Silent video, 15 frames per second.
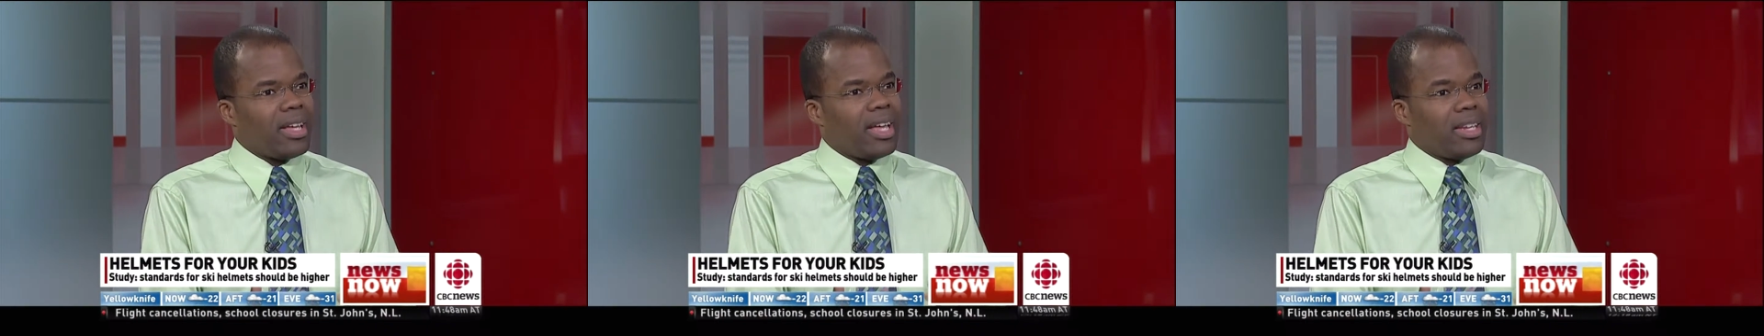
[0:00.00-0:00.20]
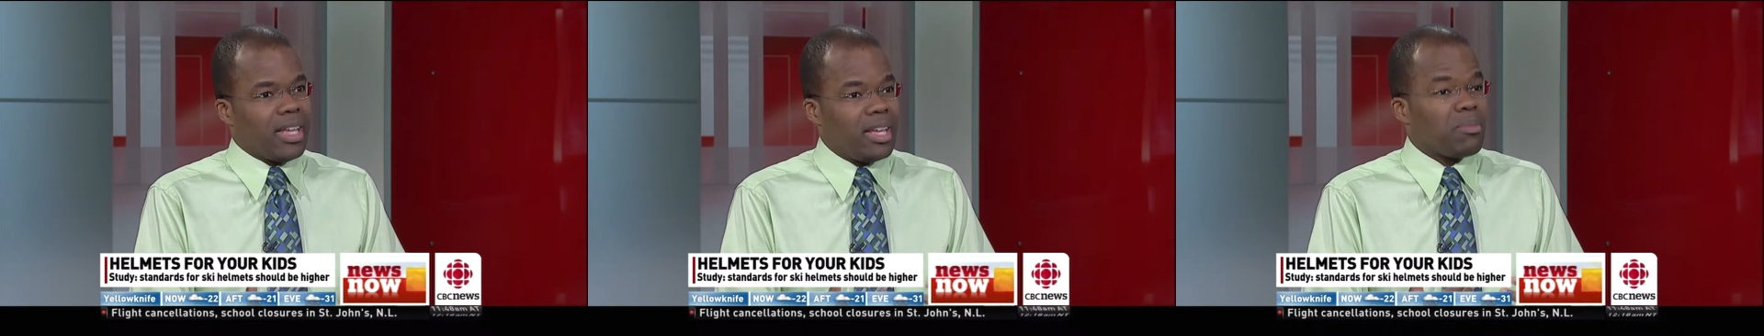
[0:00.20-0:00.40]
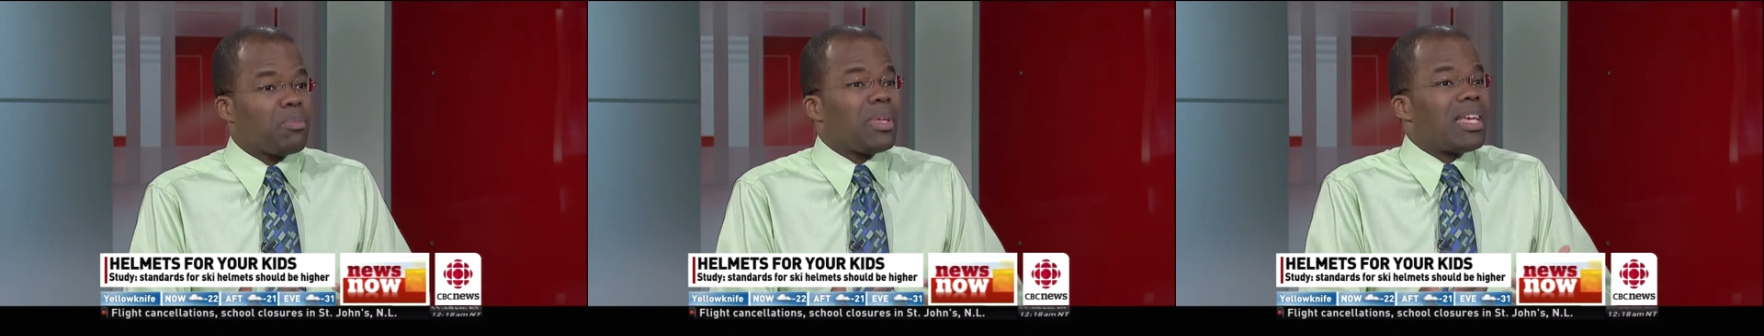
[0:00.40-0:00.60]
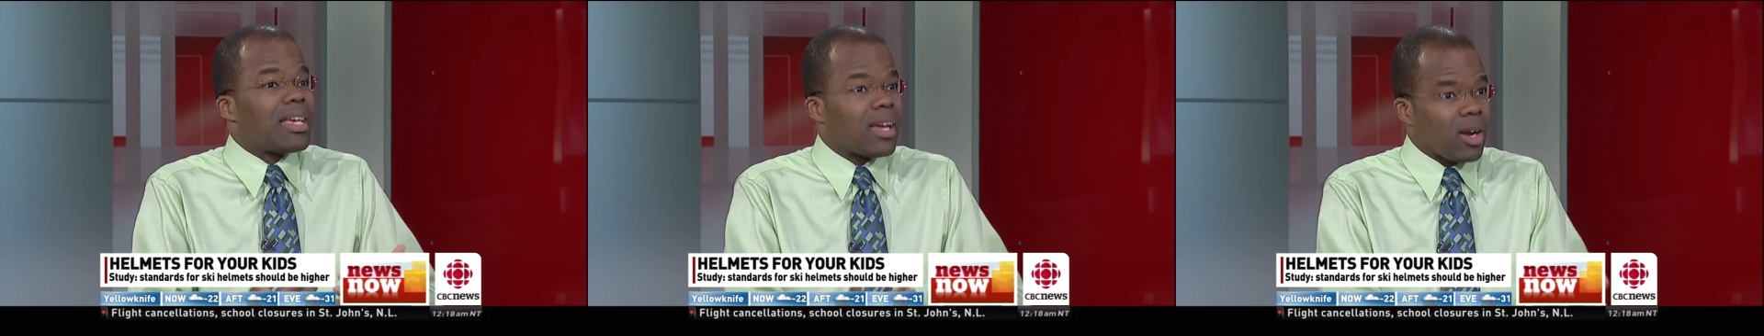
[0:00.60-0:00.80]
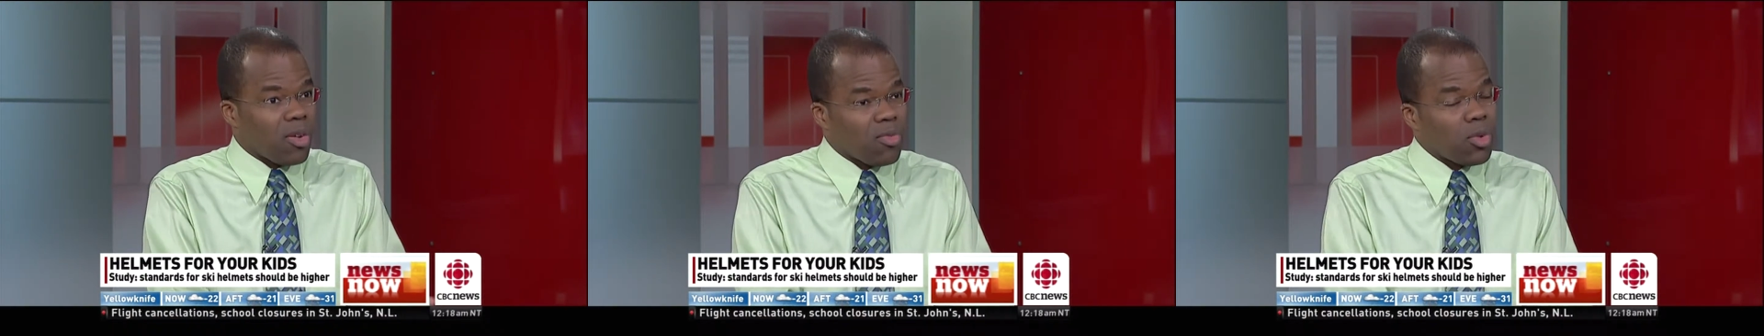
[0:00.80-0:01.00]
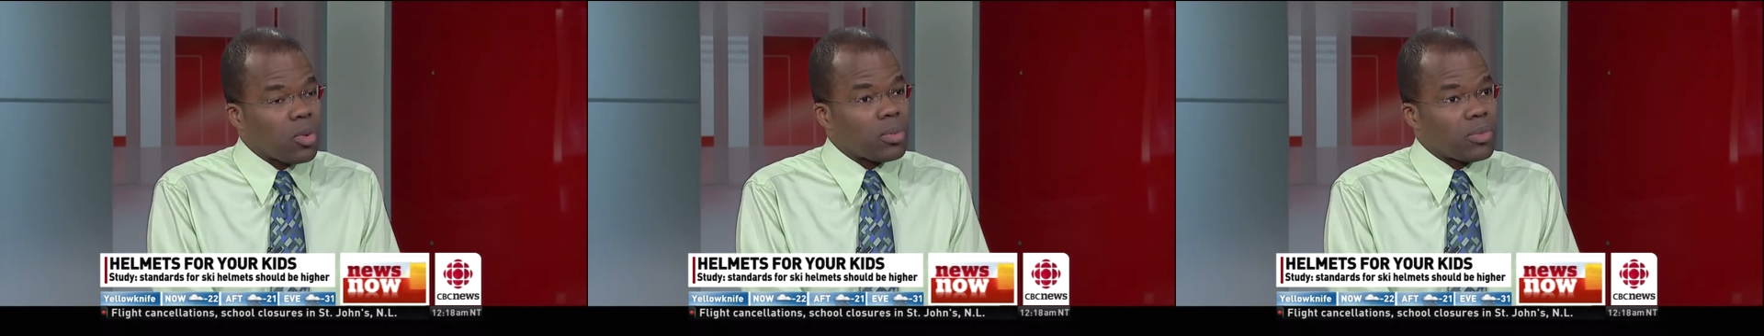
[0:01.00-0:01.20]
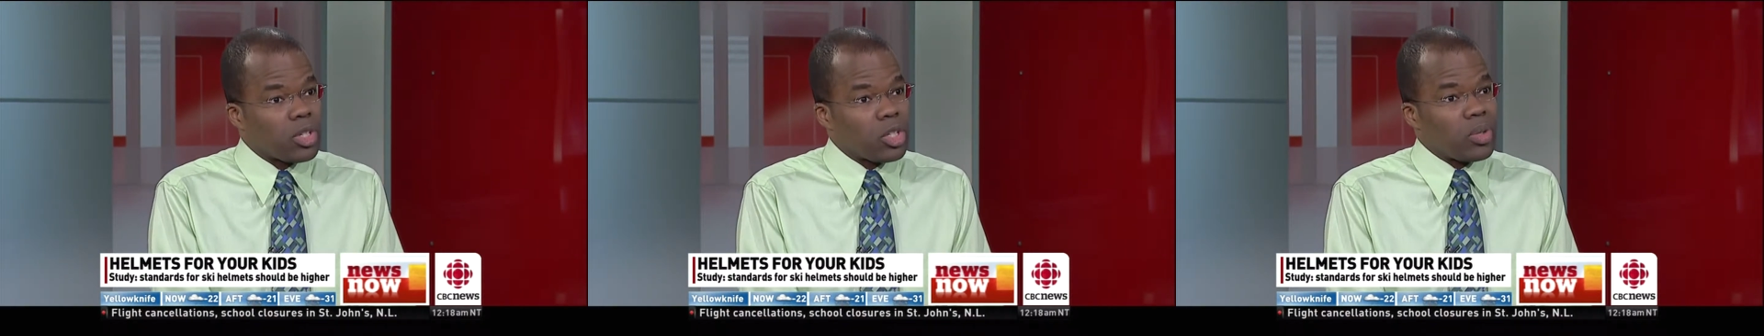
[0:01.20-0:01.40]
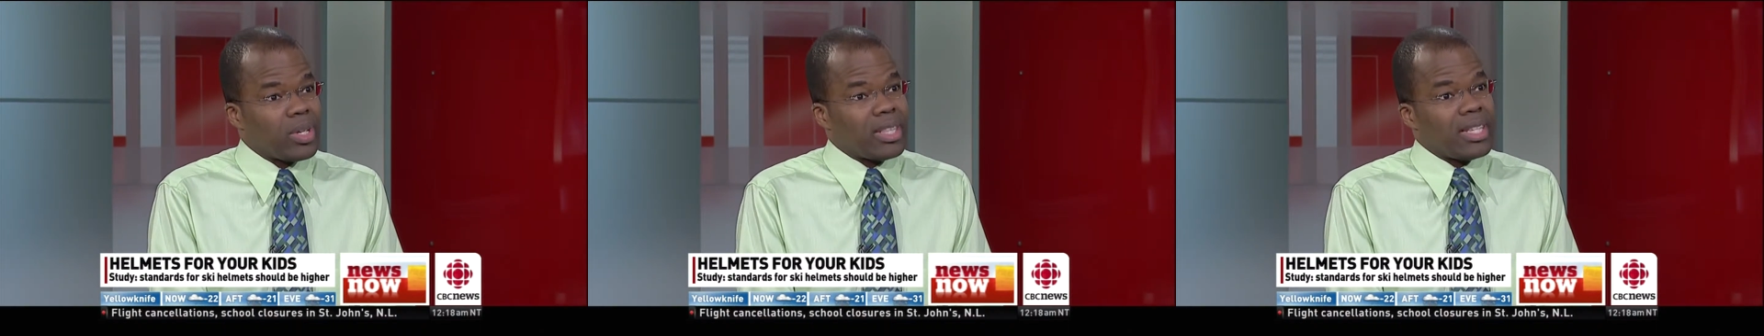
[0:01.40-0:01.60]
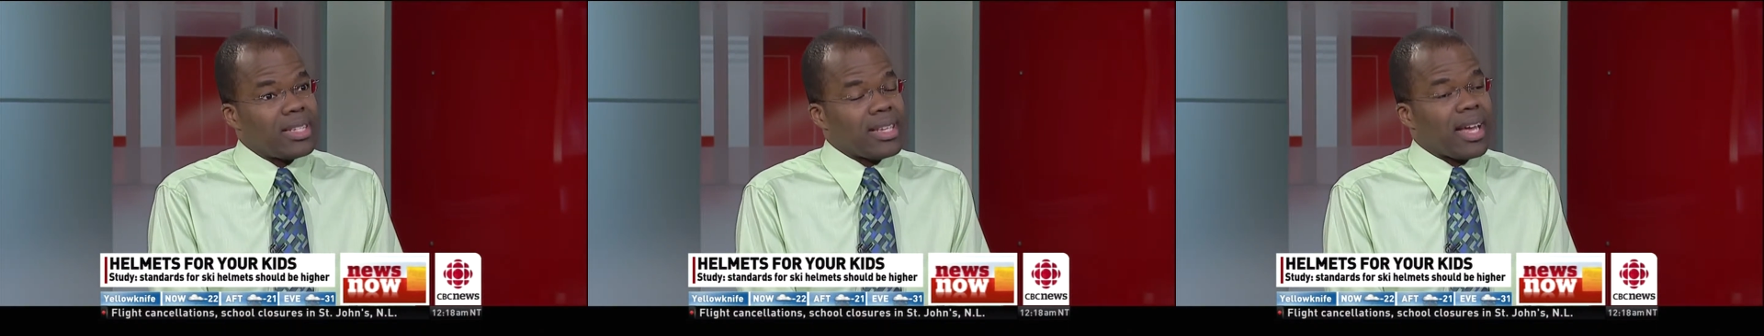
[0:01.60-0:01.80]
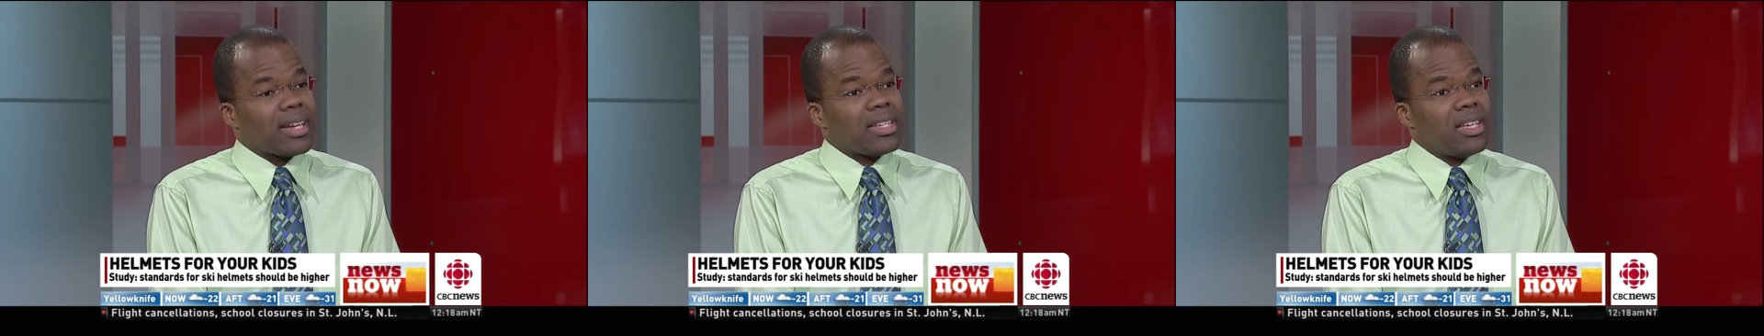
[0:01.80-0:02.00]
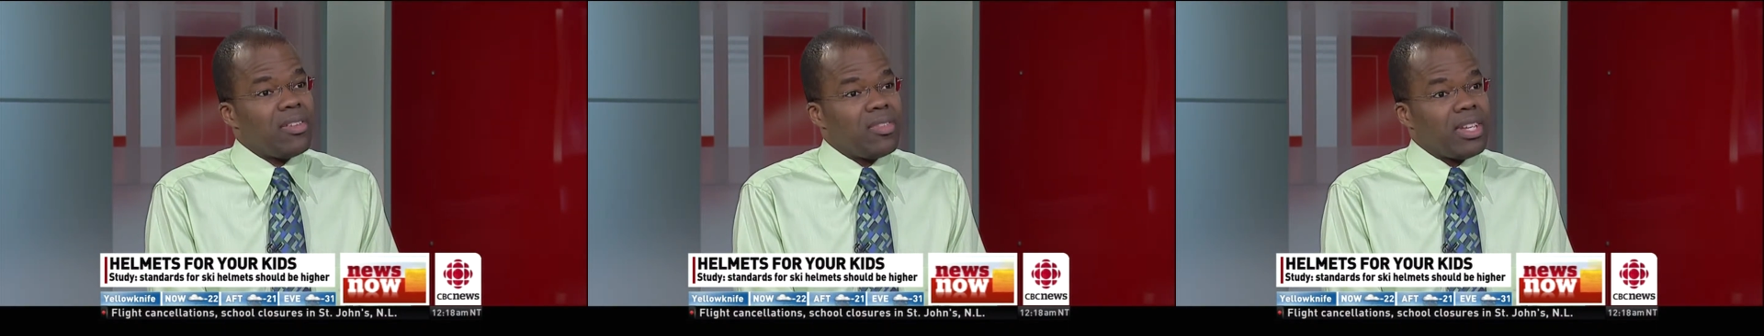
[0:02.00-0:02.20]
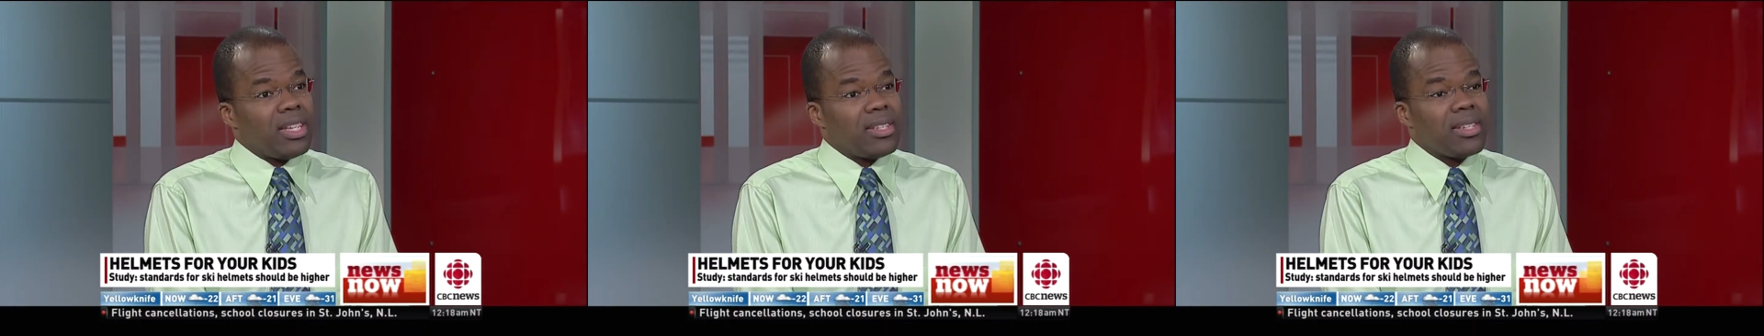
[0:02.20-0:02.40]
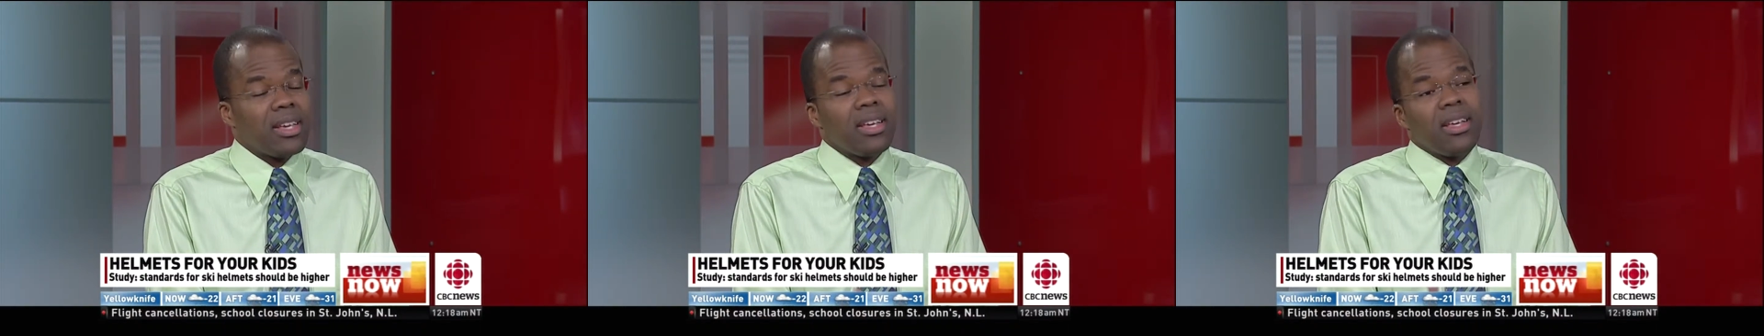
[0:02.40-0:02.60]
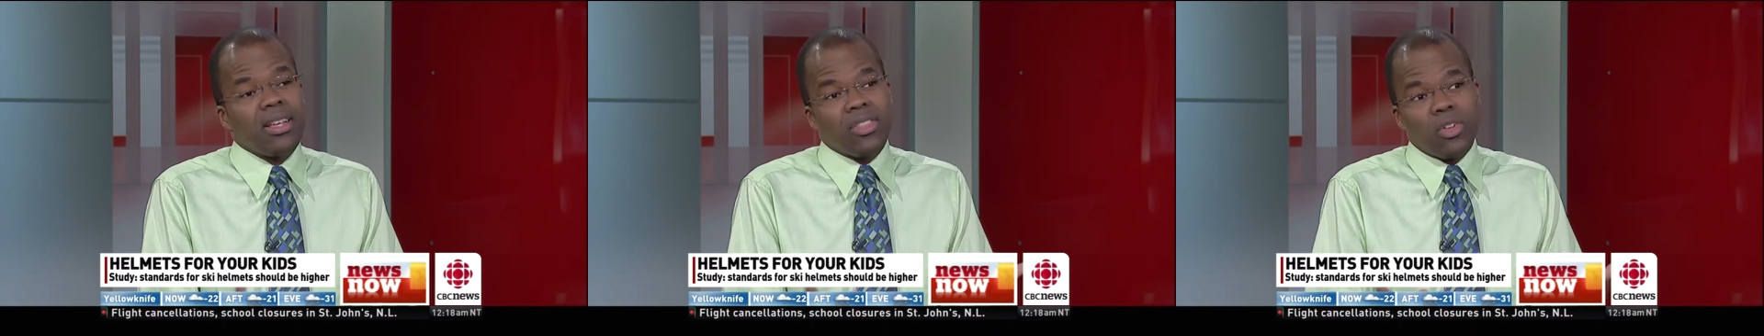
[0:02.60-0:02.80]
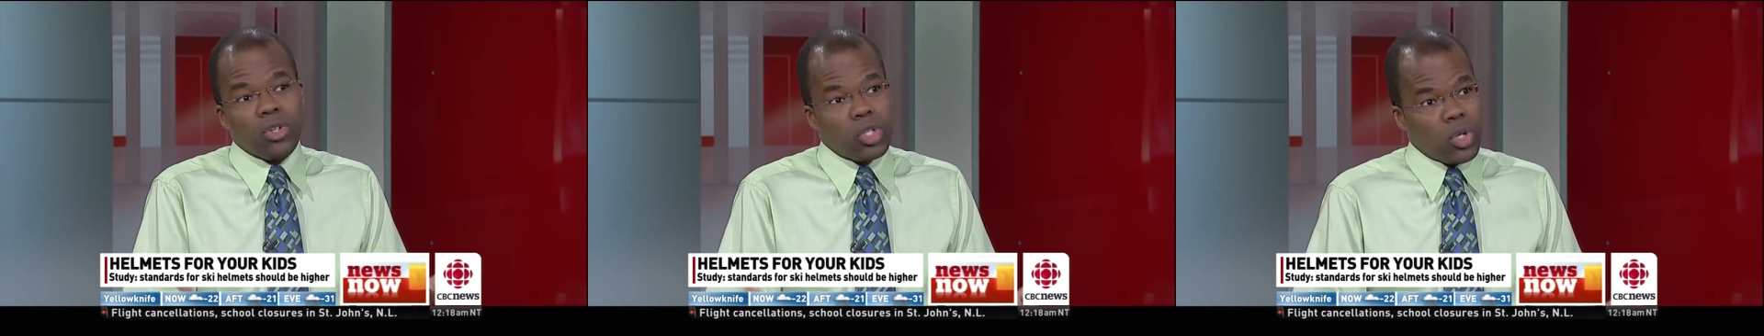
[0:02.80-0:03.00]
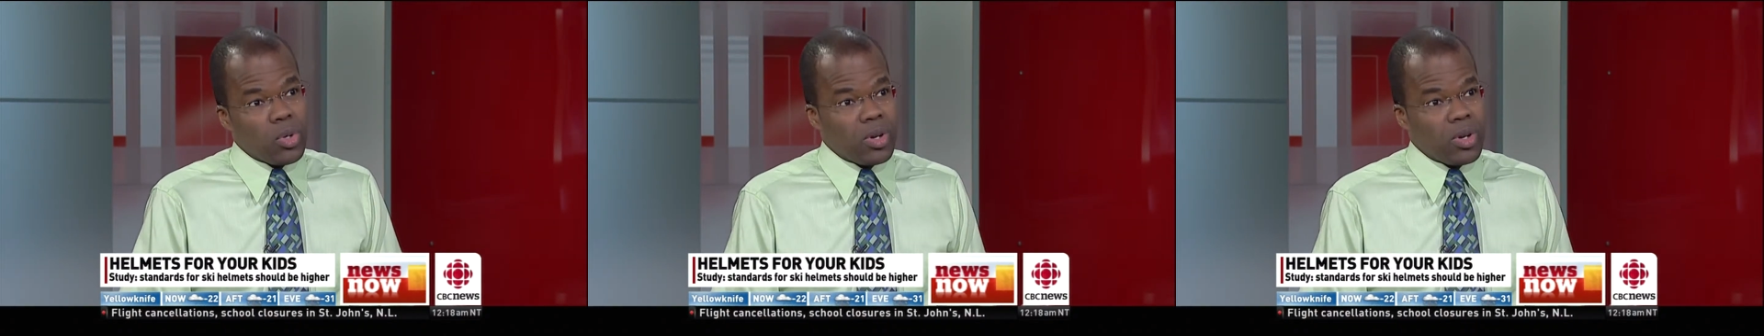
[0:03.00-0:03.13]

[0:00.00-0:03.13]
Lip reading: and be careful when we're doing these activities. There